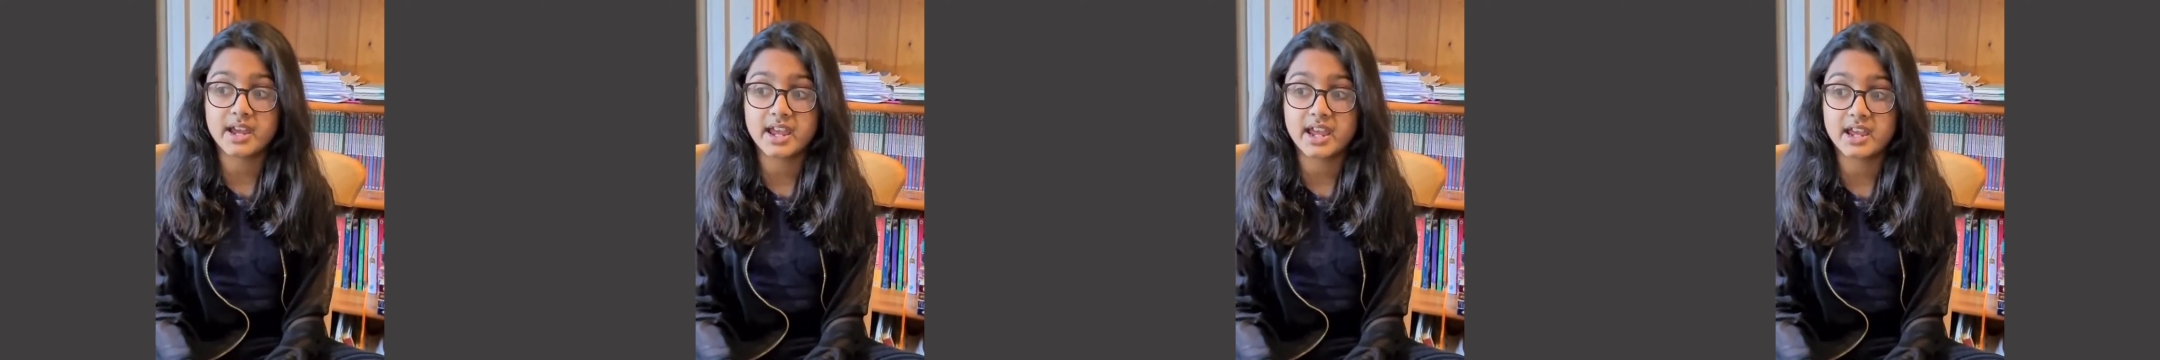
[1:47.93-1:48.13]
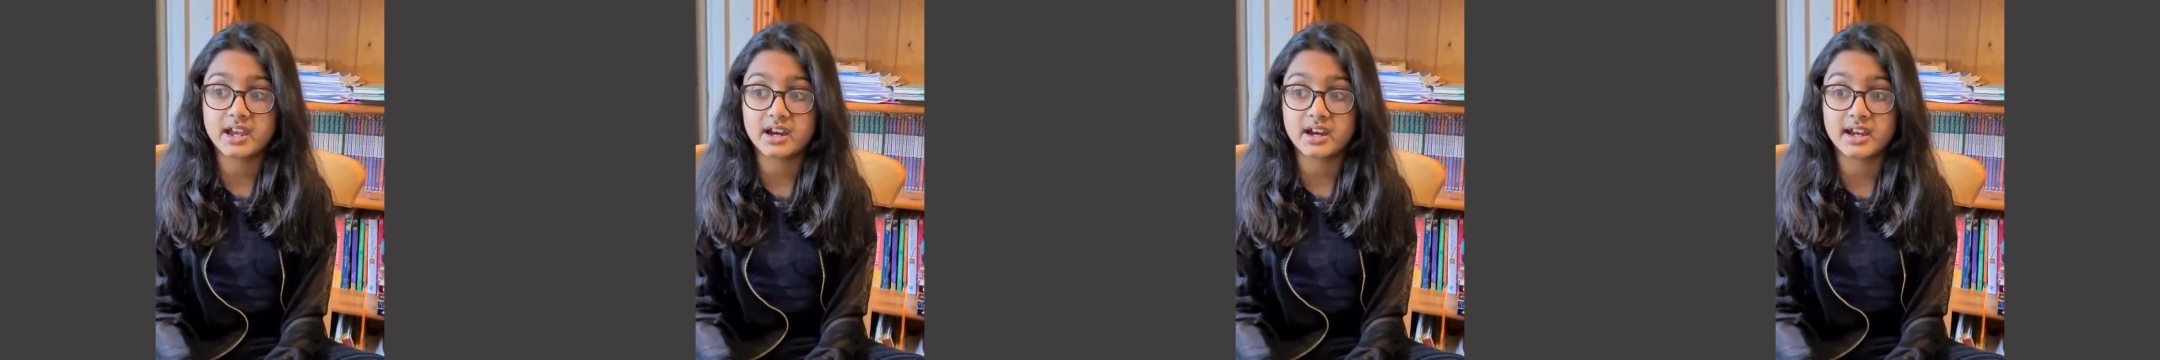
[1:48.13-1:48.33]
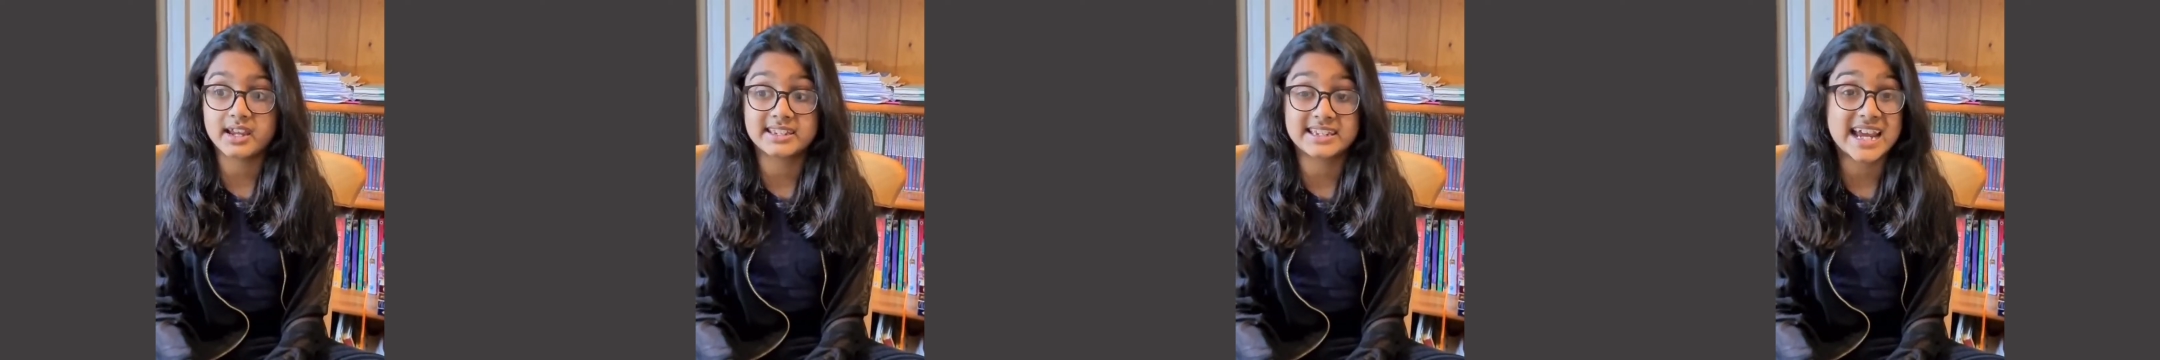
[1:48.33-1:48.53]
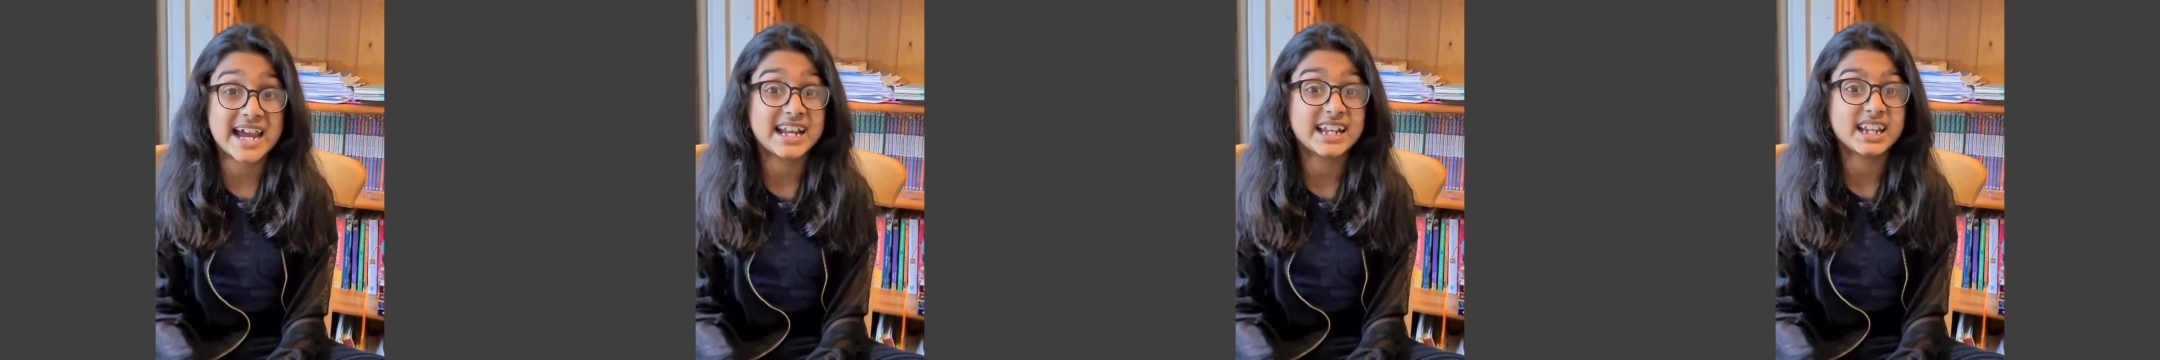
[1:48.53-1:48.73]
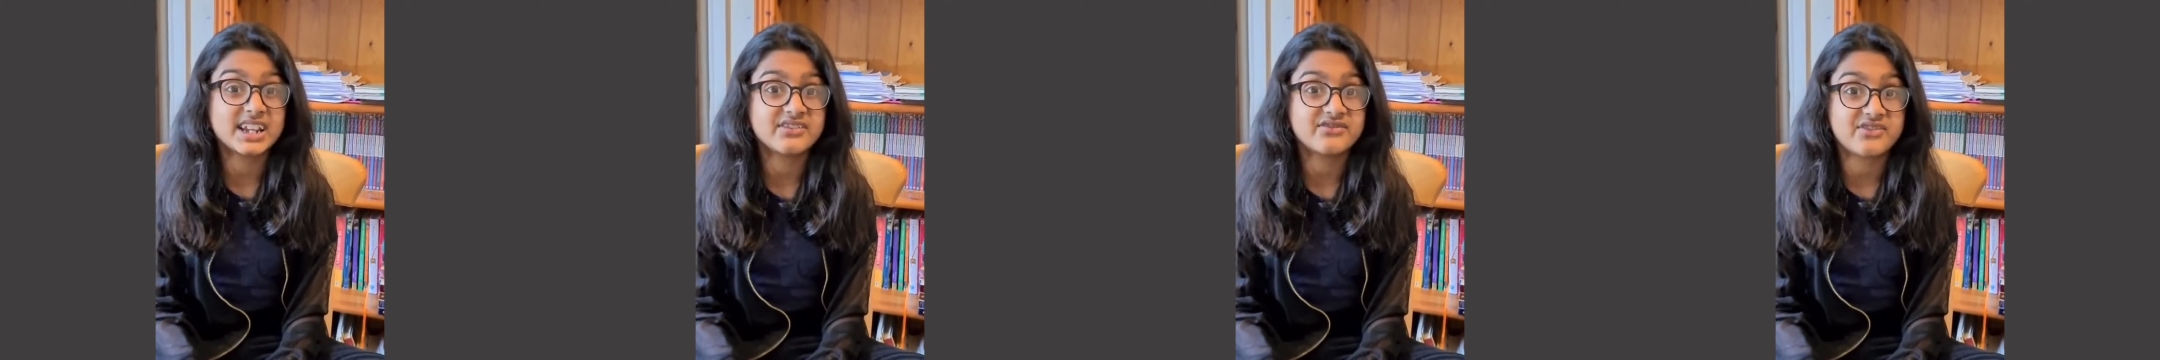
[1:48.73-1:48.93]
an
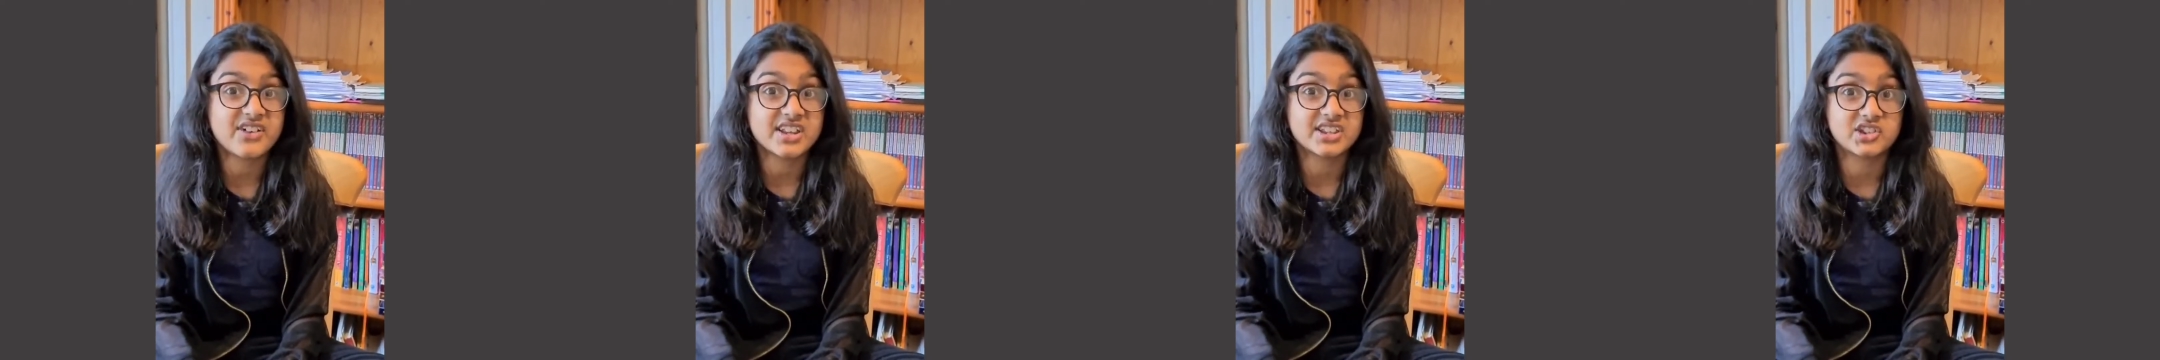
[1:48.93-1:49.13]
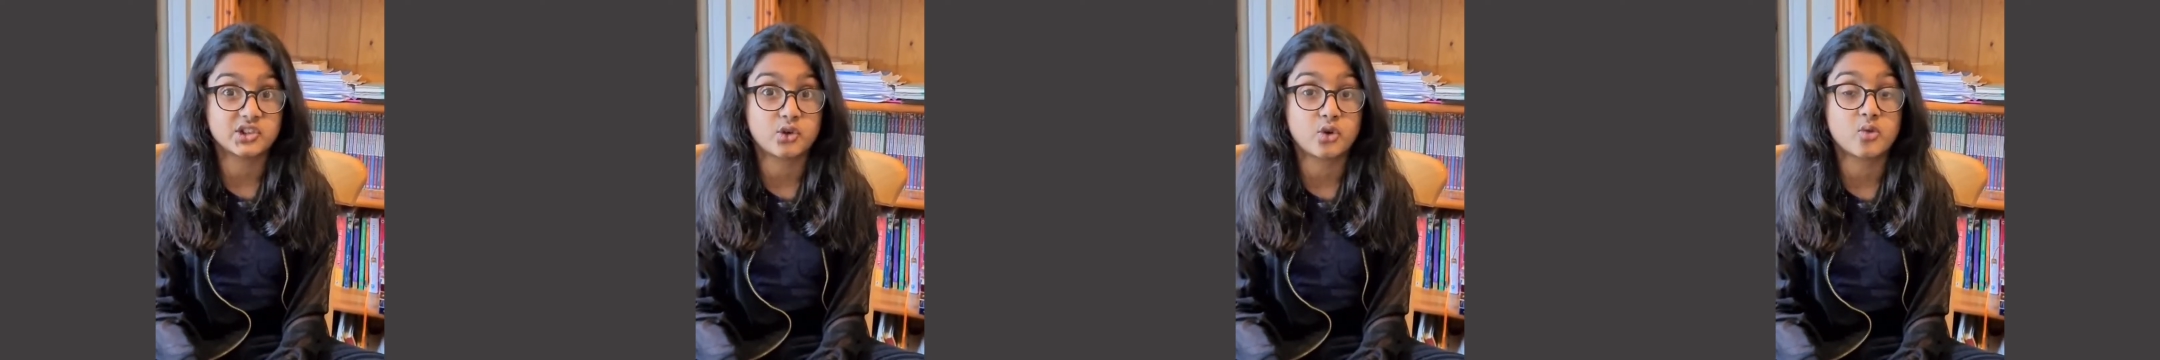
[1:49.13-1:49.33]
Italian fencer